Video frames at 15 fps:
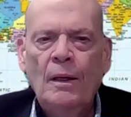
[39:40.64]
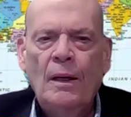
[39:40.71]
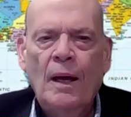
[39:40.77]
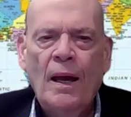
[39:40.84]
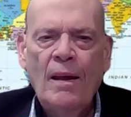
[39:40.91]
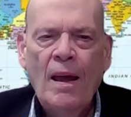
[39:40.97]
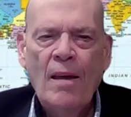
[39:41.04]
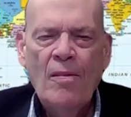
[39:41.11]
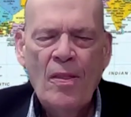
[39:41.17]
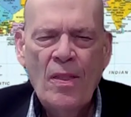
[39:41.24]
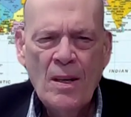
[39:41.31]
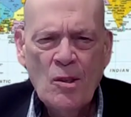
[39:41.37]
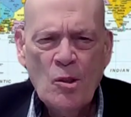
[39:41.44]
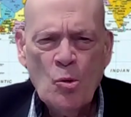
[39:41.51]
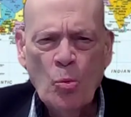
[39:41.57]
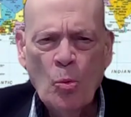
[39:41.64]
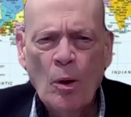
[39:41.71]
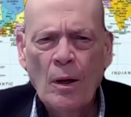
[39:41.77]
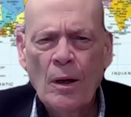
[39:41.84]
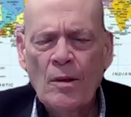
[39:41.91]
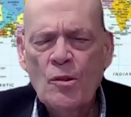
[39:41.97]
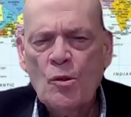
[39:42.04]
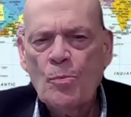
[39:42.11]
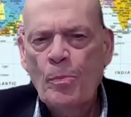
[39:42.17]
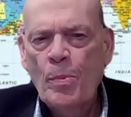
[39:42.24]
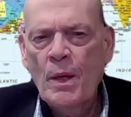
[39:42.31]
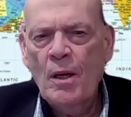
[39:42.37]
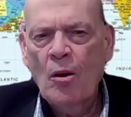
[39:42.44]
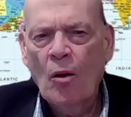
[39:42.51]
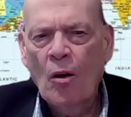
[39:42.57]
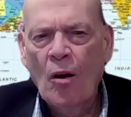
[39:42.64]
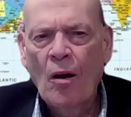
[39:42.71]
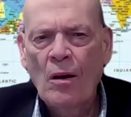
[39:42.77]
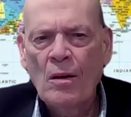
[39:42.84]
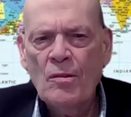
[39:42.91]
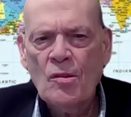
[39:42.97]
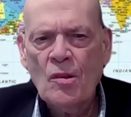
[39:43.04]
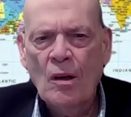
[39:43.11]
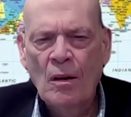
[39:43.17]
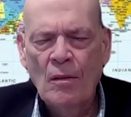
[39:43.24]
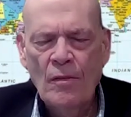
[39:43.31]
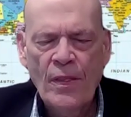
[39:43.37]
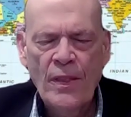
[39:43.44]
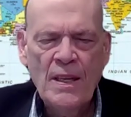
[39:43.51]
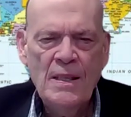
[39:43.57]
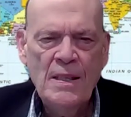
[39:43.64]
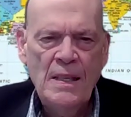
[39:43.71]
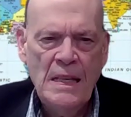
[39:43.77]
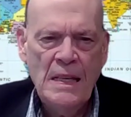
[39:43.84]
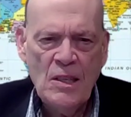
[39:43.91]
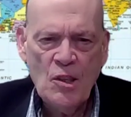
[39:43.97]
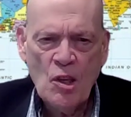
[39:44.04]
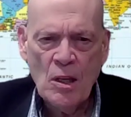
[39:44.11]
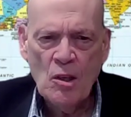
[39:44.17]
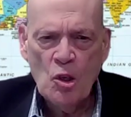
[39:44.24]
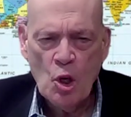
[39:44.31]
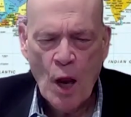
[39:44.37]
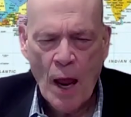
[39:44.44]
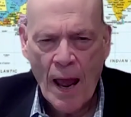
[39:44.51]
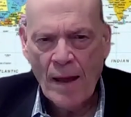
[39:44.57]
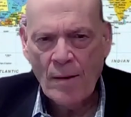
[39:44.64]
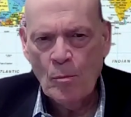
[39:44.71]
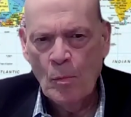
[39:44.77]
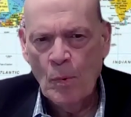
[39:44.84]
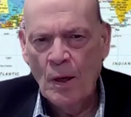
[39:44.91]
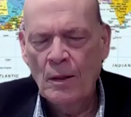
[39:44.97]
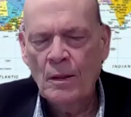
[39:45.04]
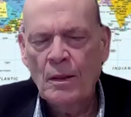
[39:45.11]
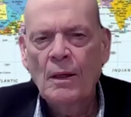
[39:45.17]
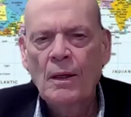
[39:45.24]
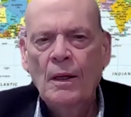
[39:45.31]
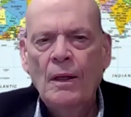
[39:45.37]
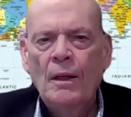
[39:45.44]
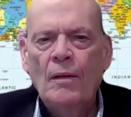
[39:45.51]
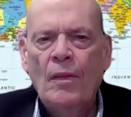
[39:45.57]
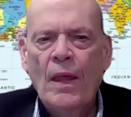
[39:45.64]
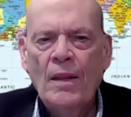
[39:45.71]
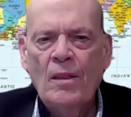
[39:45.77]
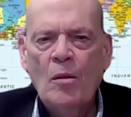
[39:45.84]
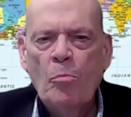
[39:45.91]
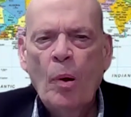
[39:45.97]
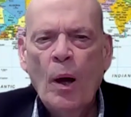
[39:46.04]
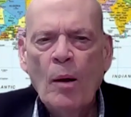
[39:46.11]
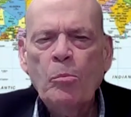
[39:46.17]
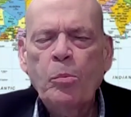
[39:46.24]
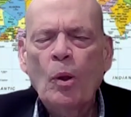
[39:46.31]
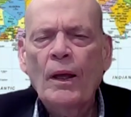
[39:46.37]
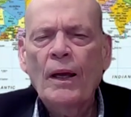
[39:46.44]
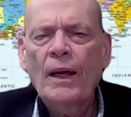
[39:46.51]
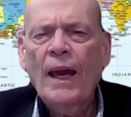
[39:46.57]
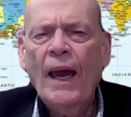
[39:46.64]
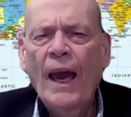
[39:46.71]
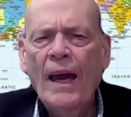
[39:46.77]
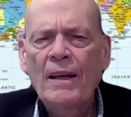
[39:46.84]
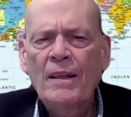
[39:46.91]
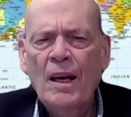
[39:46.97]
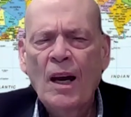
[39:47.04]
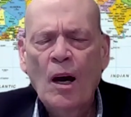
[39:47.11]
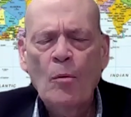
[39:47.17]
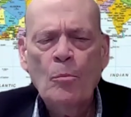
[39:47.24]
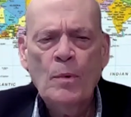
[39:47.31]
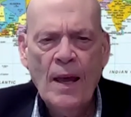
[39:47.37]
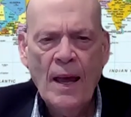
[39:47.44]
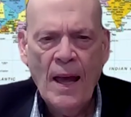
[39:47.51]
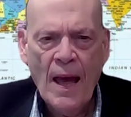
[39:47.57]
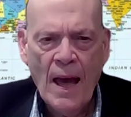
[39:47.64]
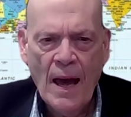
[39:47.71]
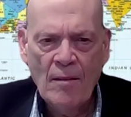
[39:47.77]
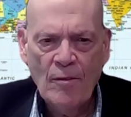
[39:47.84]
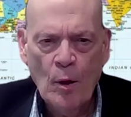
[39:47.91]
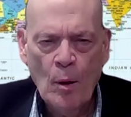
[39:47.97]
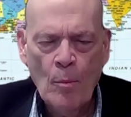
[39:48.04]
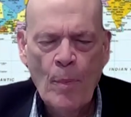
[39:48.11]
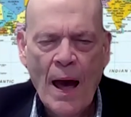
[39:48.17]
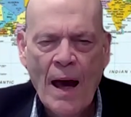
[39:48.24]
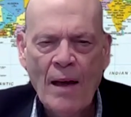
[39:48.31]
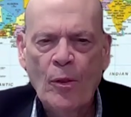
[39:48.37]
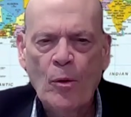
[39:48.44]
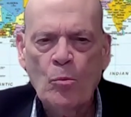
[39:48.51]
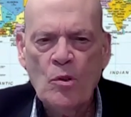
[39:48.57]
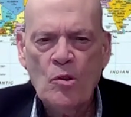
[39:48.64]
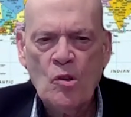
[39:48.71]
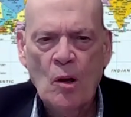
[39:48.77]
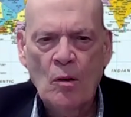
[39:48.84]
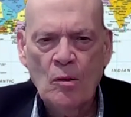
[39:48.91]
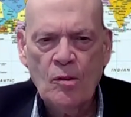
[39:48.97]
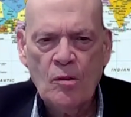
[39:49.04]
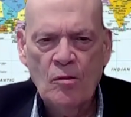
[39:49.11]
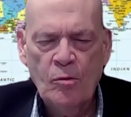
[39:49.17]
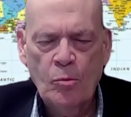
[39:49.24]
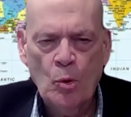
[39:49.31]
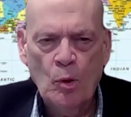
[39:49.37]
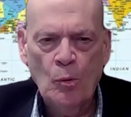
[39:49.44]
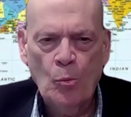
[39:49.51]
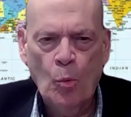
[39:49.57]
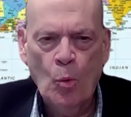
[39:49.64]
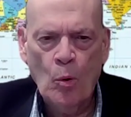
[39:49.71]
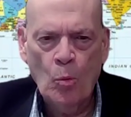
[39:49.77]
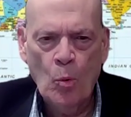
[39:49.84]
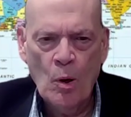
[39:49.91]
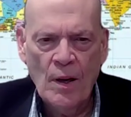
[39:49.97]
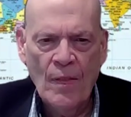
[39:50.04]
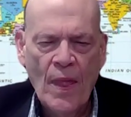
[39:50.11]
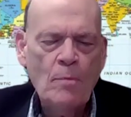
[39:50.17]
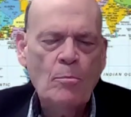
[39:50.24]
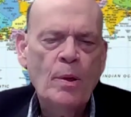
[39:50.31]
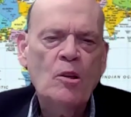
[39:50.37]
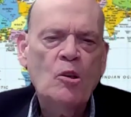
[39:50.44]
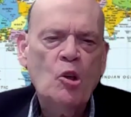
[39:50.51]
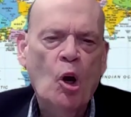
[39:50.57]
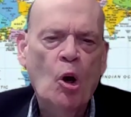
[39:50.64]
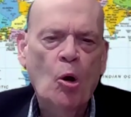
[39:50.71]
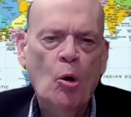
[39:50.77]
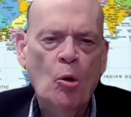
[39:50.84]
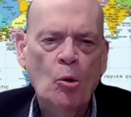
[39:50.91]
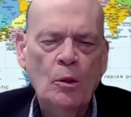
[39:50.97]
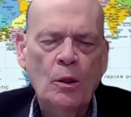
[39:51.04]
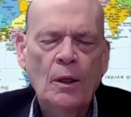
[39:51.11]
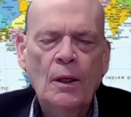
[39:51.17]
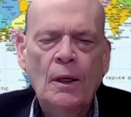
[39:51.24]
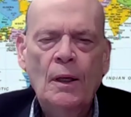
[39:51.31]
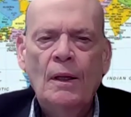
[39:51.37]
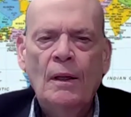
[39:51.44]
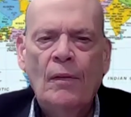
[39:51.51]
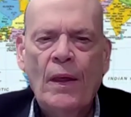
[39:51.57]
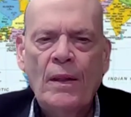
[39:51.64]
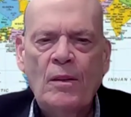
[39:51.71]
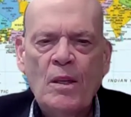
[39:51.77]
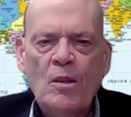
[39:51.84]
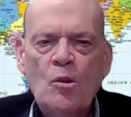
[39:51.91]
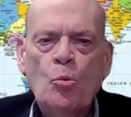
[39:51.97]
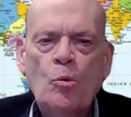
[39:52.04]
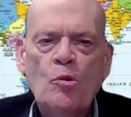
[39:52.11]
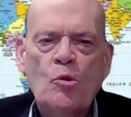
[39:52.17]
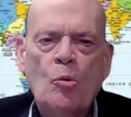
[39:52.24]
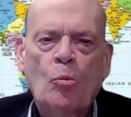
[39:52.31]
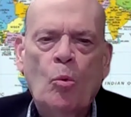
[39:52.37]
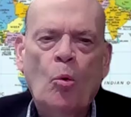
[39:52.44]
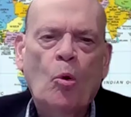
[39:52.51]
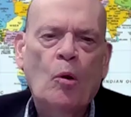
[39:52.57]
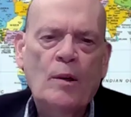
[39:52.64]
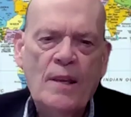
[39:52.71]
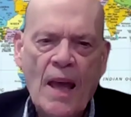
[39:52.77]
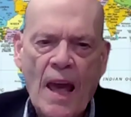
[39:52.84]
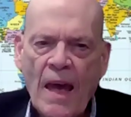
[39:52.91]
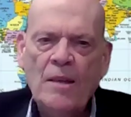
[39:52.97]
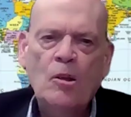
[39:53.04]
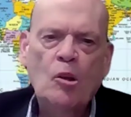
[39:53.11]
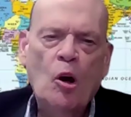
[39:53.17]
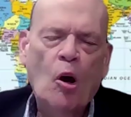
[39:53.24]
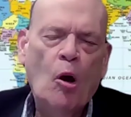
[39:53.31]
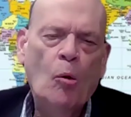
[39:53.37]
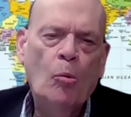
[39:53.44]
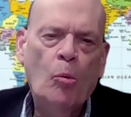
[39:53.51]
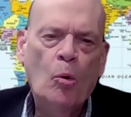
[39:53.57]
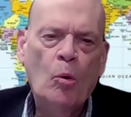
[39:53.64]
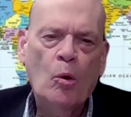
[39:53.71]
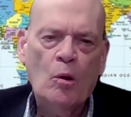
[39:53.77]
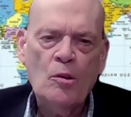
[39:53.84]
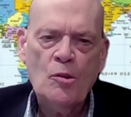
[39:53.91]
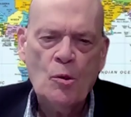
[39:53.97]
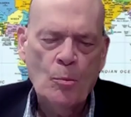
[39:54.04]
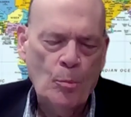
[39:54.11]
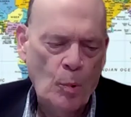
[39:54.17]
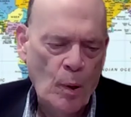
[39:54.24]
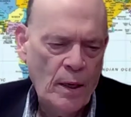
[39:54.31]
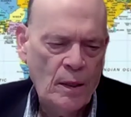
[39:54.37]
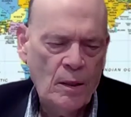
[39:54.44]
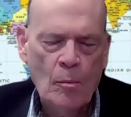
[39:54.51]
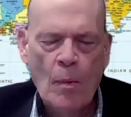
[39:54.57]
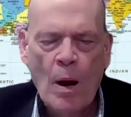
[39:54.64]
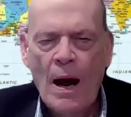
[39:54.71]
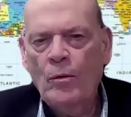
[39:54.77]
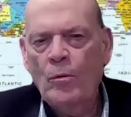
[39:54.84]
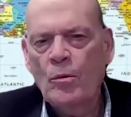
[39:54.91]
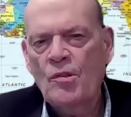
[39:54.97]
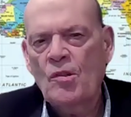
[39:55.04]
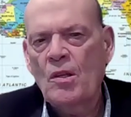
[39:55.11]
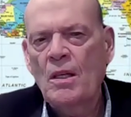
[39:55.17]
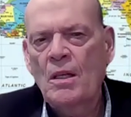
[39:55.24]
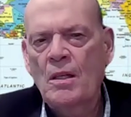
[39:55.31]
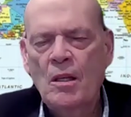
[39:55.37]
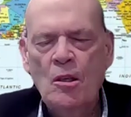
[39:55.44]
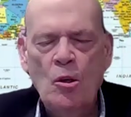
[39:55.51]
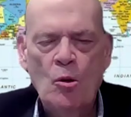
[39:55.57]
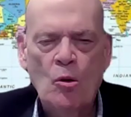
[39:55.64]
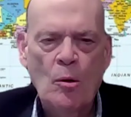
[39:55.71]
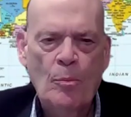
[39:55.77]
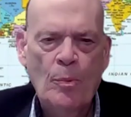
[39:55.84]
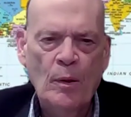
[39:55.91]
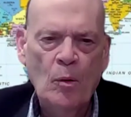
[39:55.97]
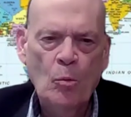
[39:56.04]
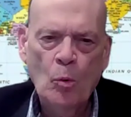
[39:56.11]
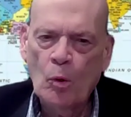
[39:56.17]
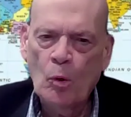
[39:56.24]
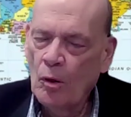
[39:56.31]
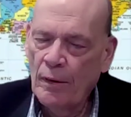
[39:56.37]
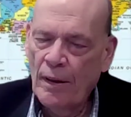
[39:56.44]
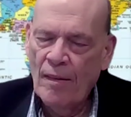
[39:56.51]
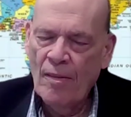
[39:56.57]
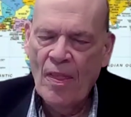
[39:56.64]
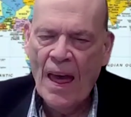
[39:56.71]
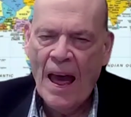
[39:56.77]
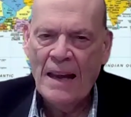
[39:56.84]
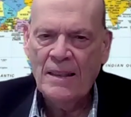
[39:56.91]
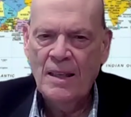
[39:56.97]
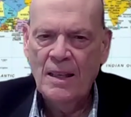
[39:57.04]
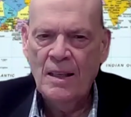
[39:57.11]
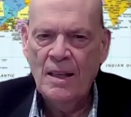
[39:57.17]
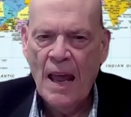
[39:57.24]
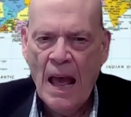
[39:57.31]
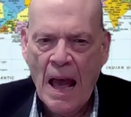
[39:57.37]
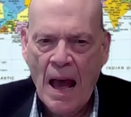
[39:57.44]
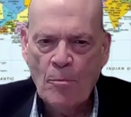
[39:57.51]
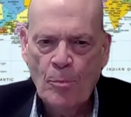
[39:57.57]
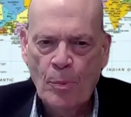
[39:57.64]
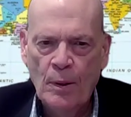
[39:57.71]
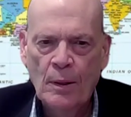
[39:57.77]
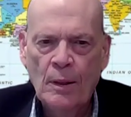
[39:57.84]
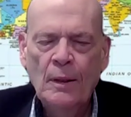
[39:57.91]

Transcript: And this was because of the disenchantment that the public had come to have about the results of World War I. They'd been told that this was a war to end all wars, to bring democracy to Europe and the world, and that didn't happen.